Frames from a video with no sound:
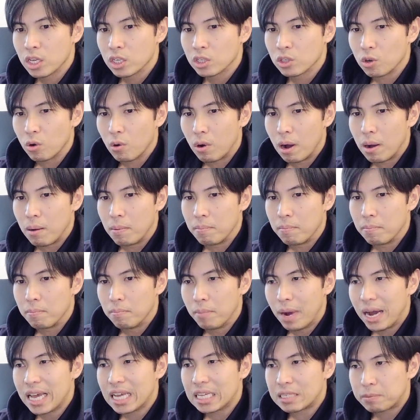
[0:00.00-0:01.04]
So
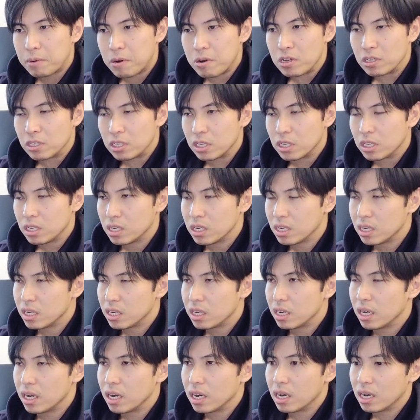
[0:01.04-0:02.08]
my experience
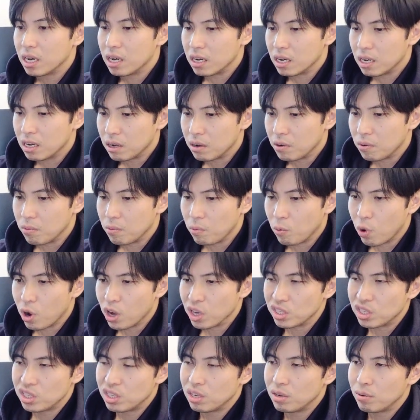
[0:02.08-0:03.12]

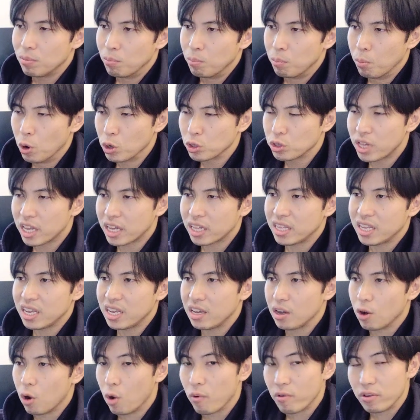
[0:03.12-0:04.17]
was most
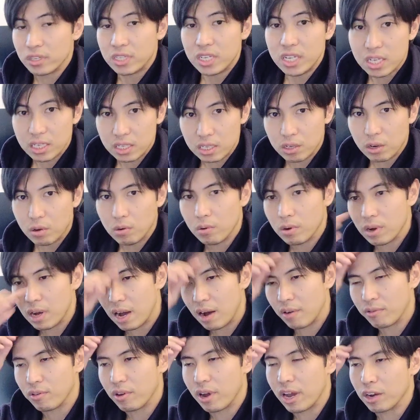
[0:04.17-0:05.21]
likely overseas, you know,
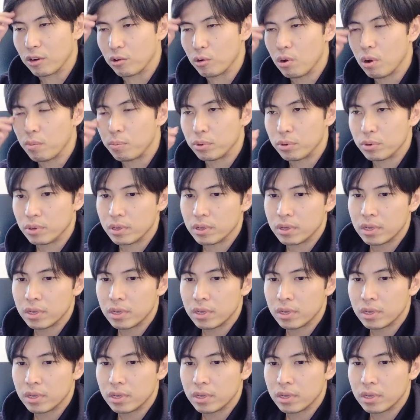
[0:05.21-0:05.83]
after I grew up.